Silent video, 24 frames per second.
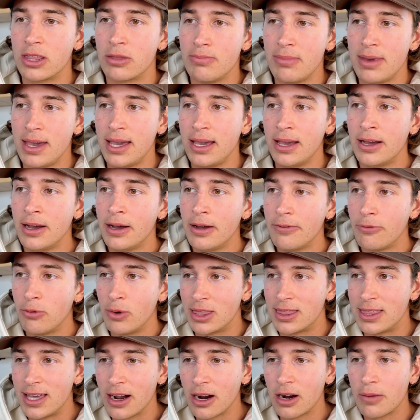me
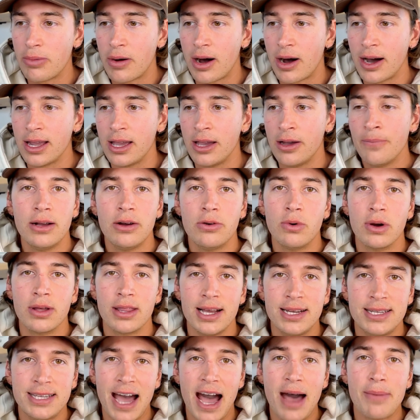with Therabody, where
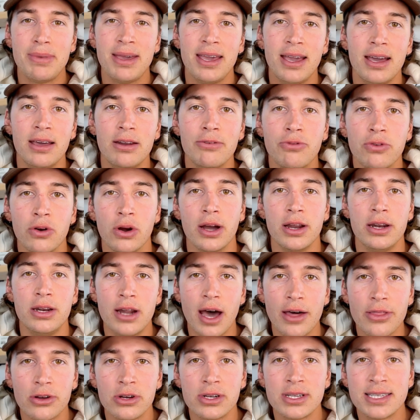they tapped me in for
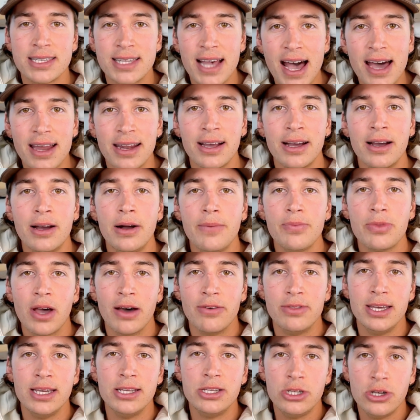another set
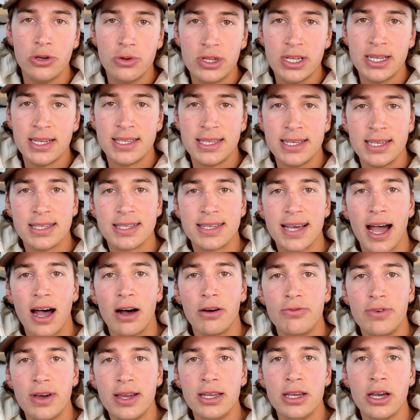of these UGC
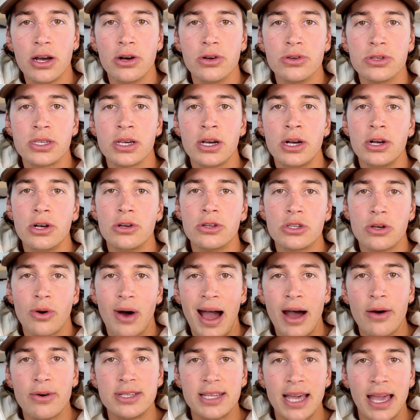style videos. So
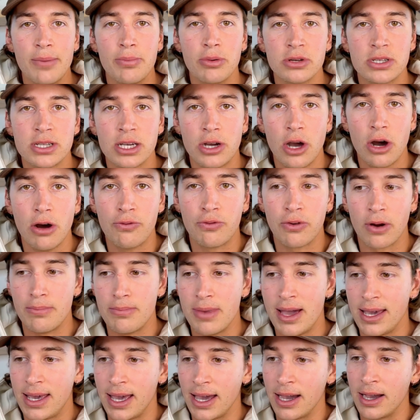I was able to go from
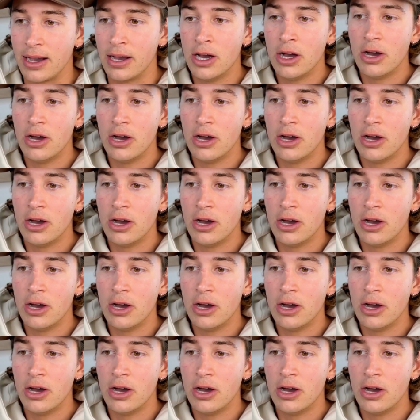making